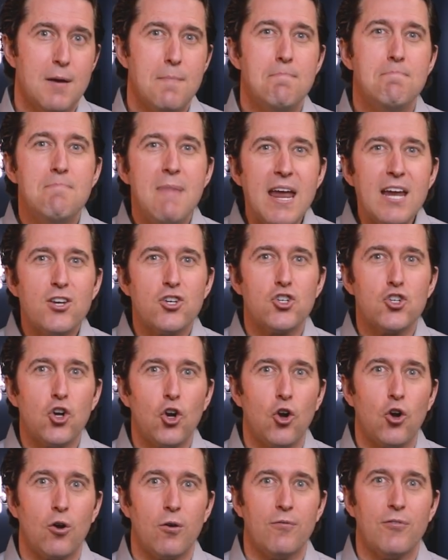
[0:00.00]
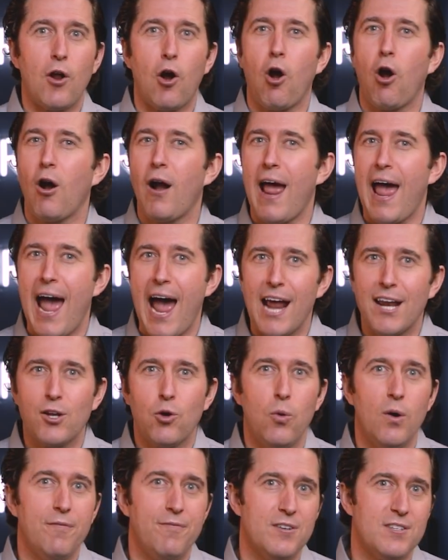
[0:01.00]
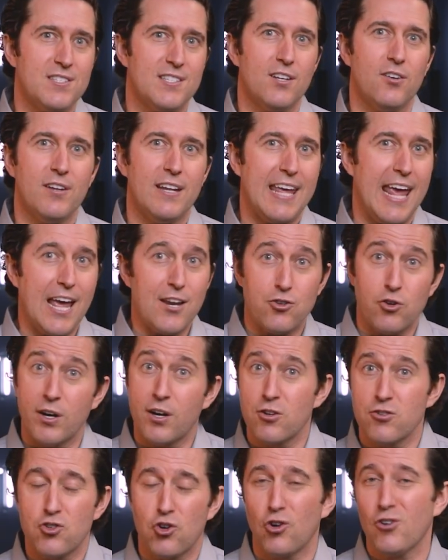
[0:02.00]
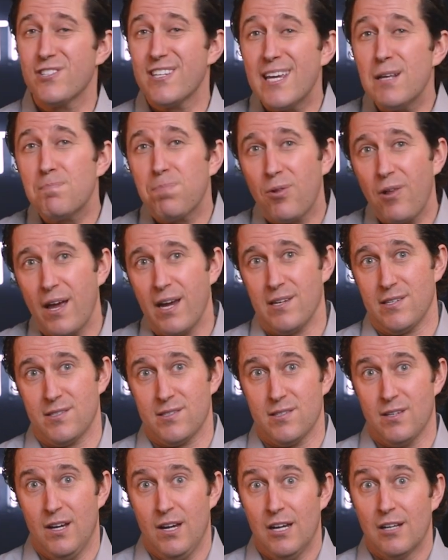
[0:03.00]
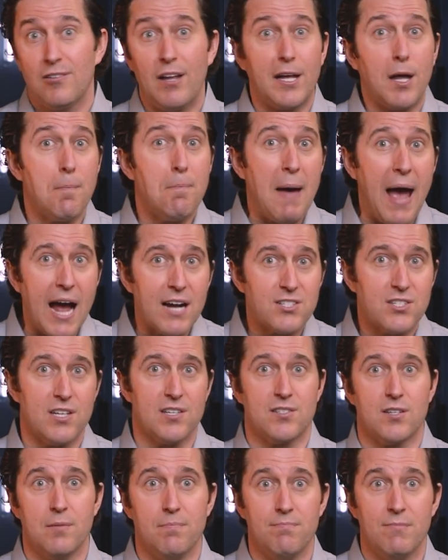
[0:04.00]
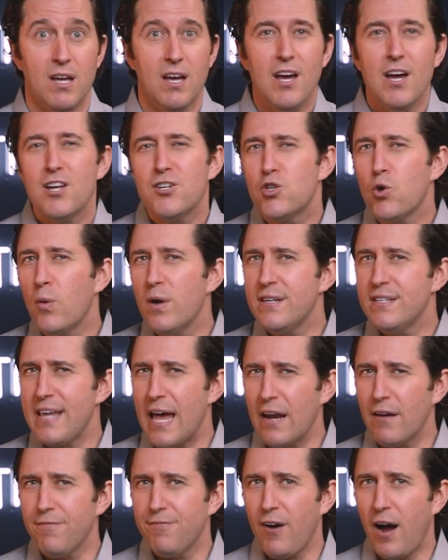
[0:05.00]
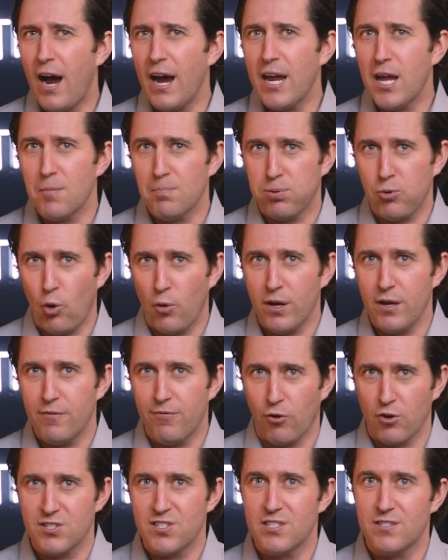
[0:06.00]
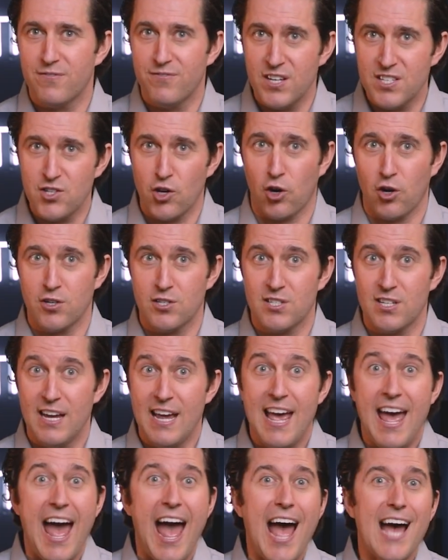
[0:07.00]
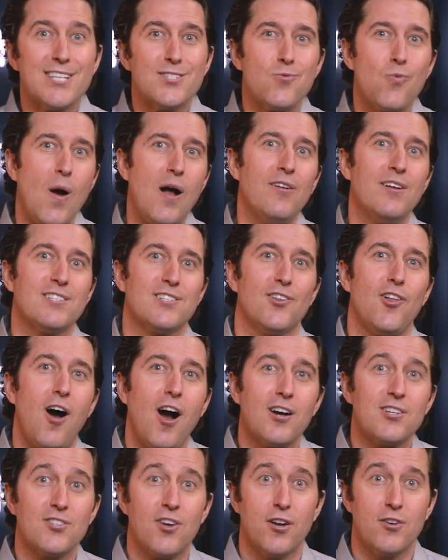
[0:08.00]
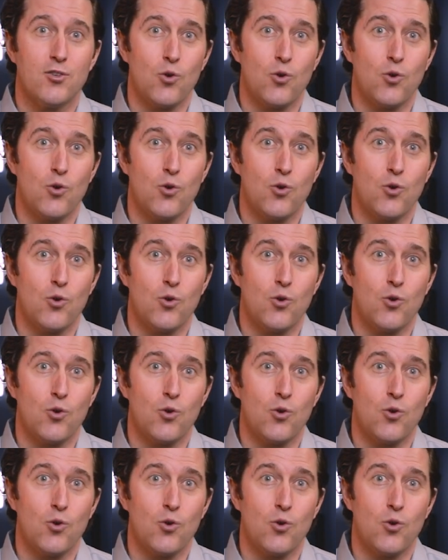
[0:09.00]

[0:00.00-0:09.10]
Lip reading: Make sure there are adequate facility entry controls in place, like a badge system, to identify employee versus visitors, as well as locks on